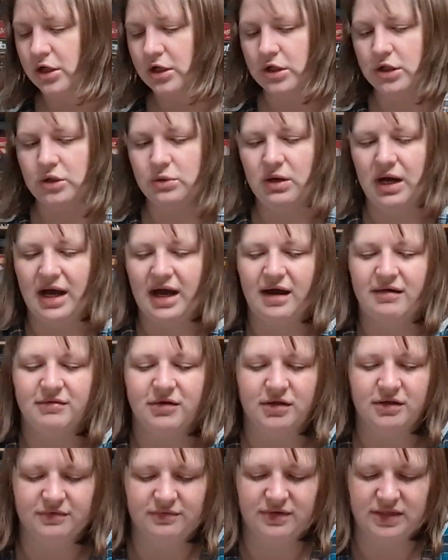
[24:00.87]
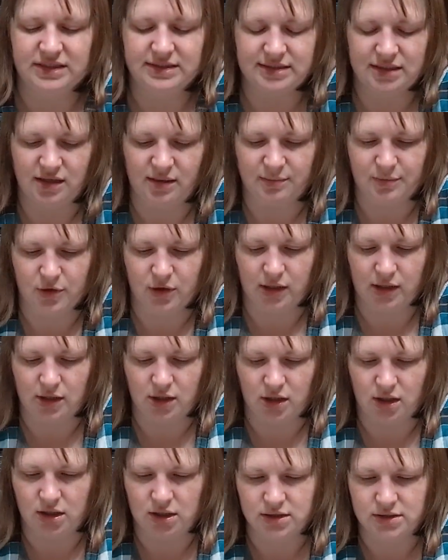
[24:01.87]
you have all of these upgrade
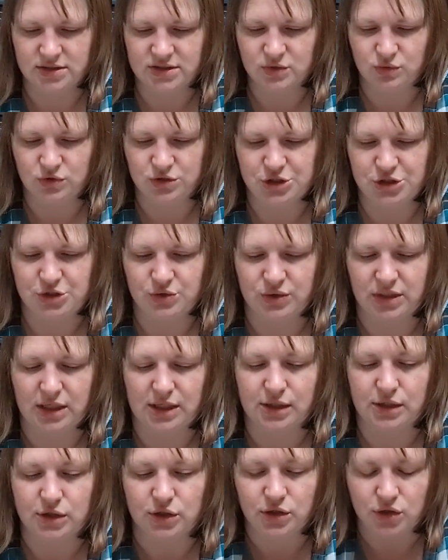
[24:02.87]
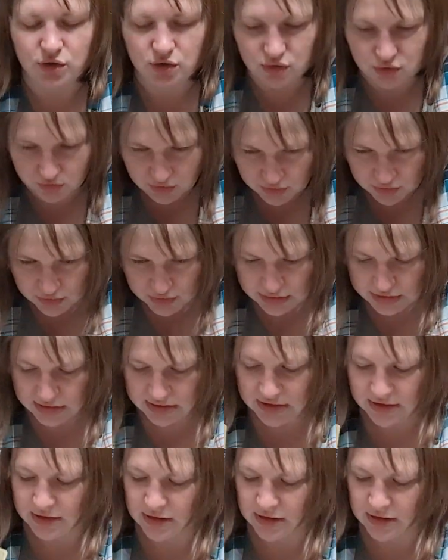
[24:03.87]
cards, which you can use